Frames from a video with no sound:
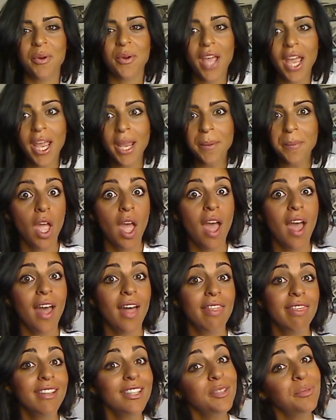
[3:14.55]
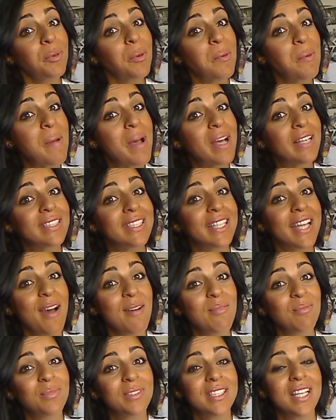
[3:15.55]
Okay? And this problematic
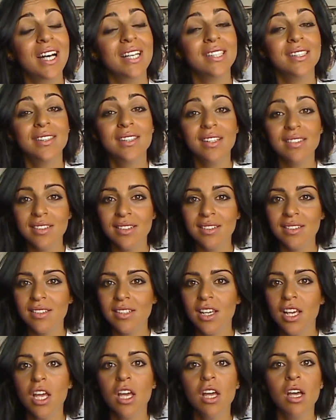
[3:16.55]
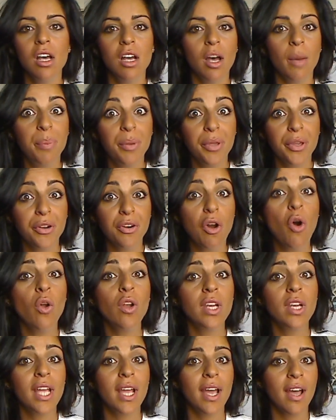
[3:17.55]
Hamza doesn't appear
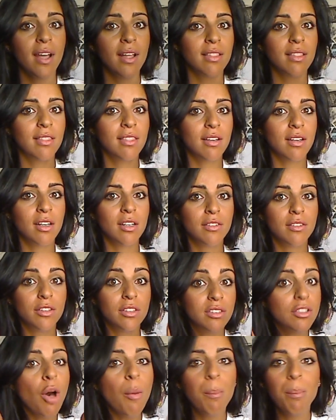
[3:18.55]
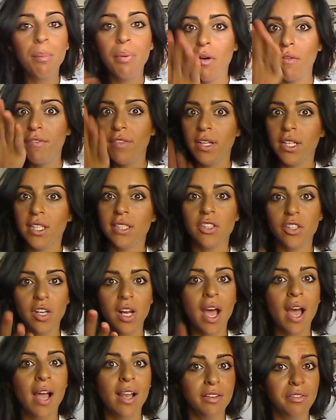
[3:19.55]
only at the top of letter
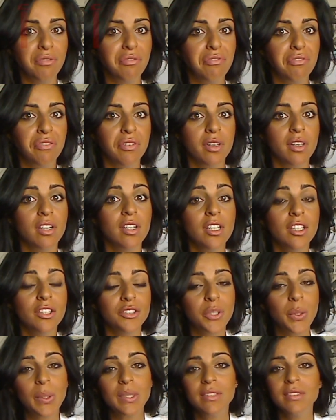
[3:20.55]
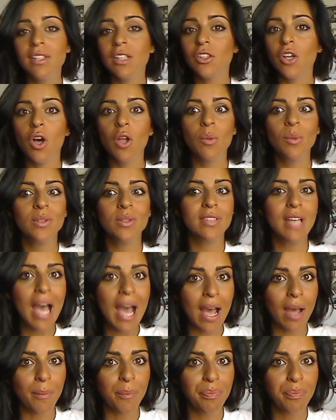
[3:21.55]
alif. So it's not always a.